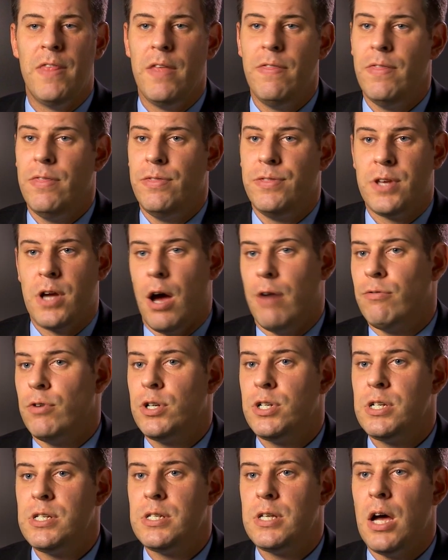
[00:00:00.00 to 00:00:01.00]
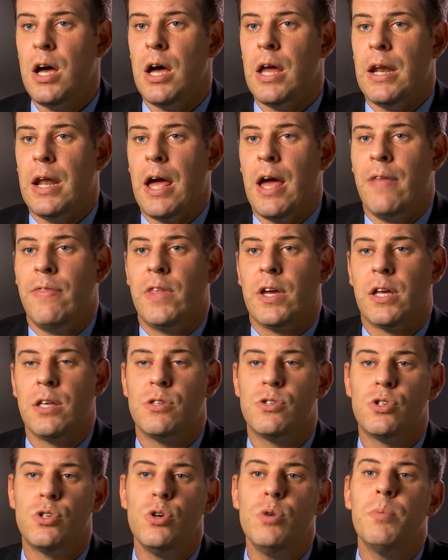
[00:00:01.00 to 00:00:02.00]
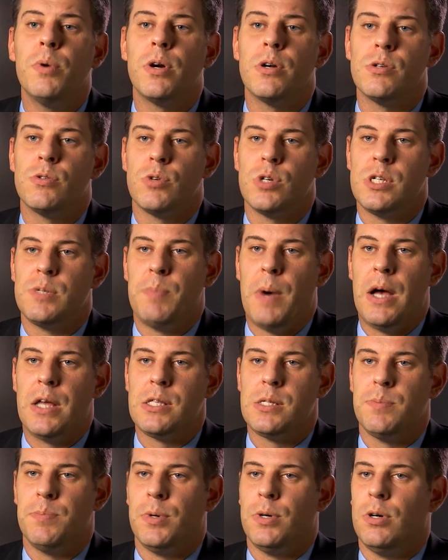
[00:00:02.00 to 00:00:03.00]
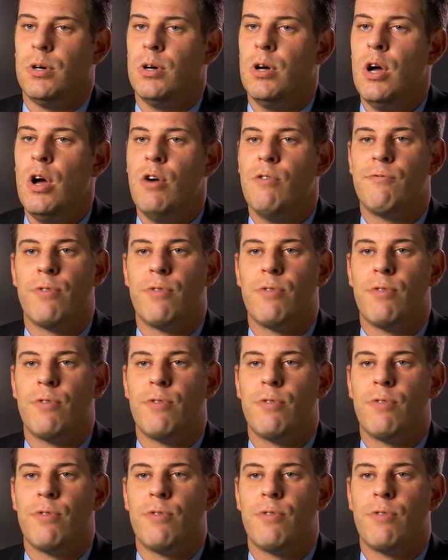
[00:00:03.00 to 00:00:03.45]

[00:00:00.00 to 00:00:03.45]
then coverage is done. And the consumer is responsible